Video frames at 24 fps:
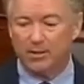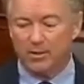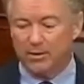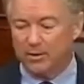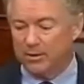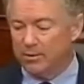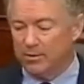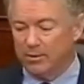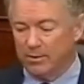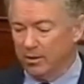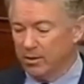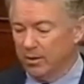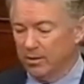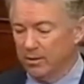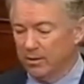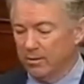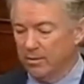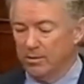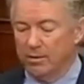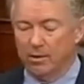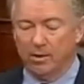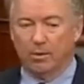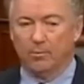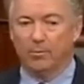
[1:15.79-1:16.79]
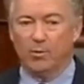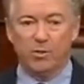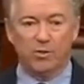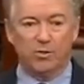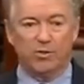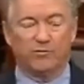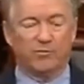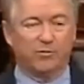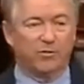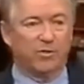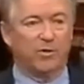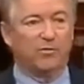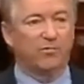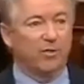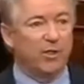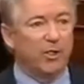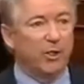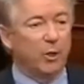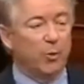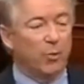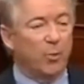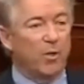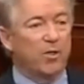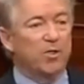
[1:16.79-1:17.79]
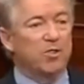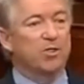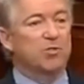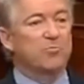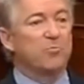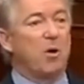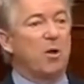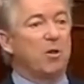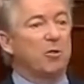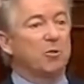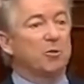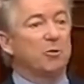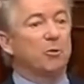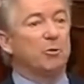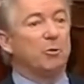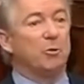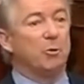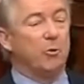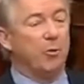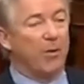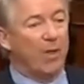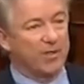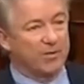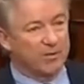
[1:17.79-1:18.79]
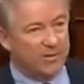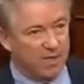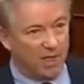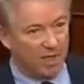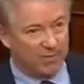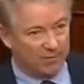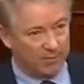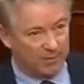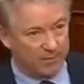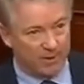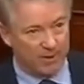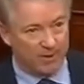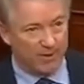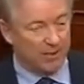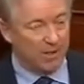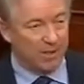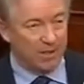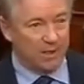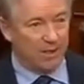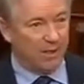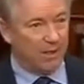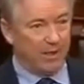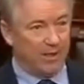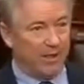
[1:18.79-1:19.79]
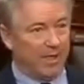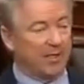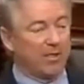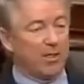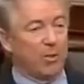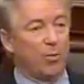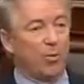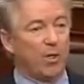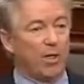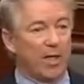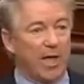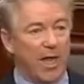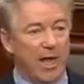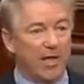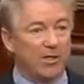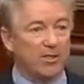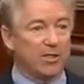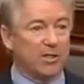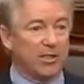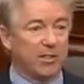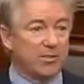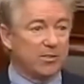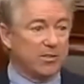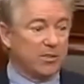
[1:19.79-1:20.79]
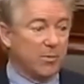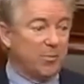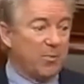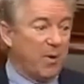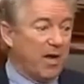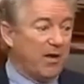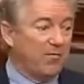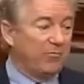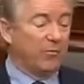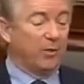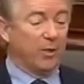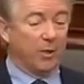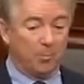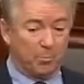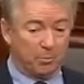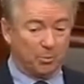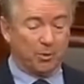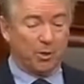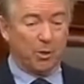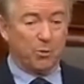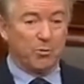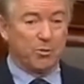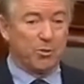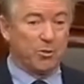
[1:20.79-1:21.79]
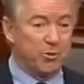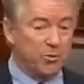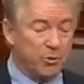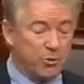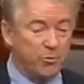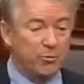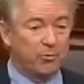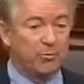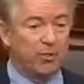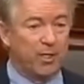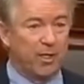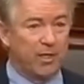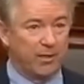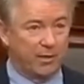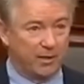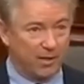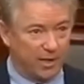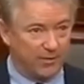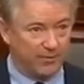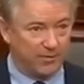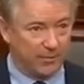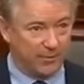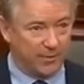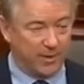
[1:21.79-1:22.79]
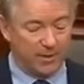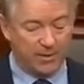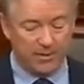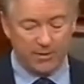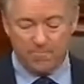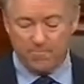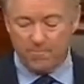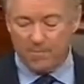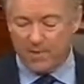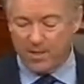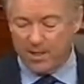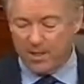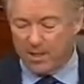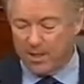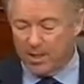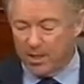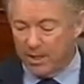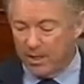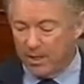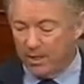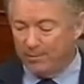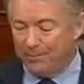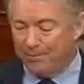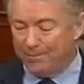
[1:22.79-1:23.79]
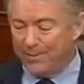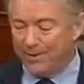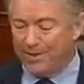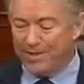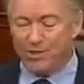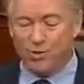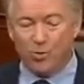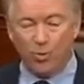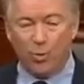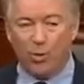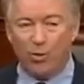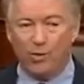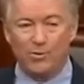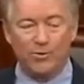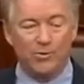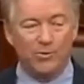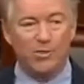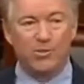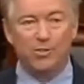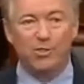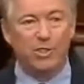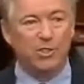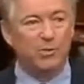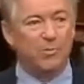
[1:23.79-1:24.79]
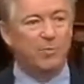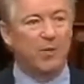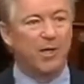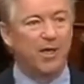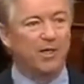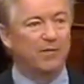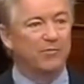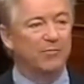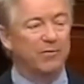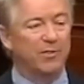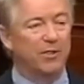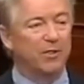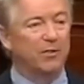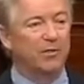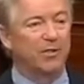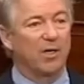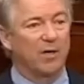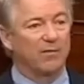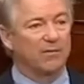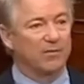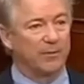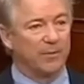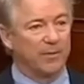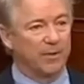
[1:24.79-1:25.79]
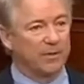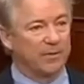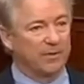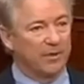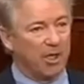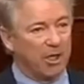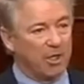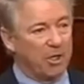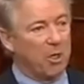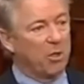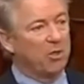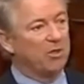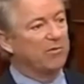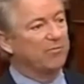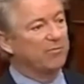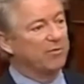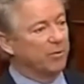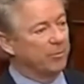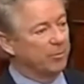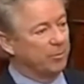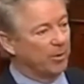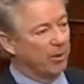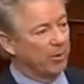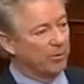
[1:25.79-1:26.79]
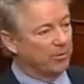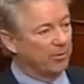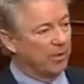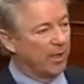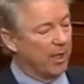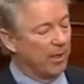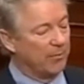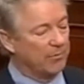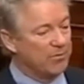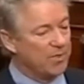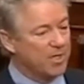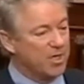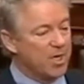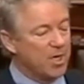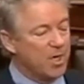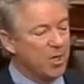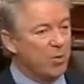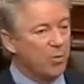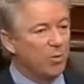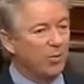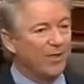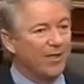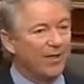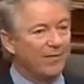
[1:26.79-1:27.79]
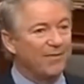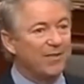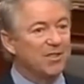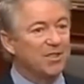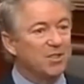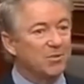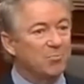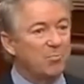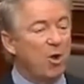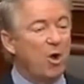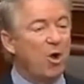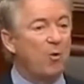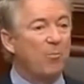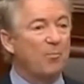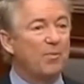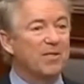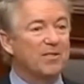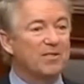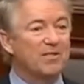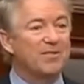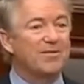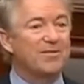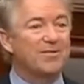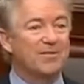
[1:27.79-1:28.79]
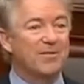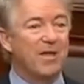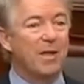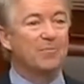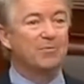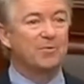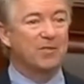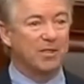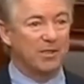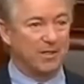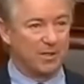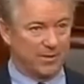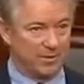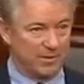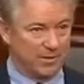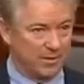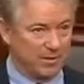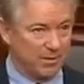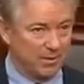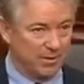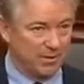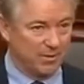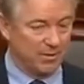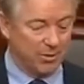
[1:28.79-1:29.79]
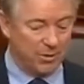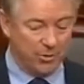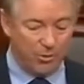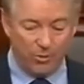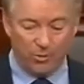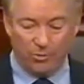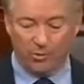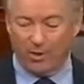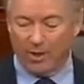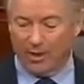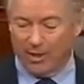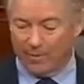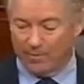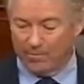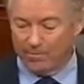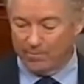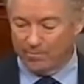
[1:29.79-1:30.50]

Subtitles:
Look, most of us over here want a smaller U.S. government. Now they want to ask us to pay for a bloated Ukraine government. But it's worse than just paying for their government and all of their programs. We're giving small business subsidies to Ukraine.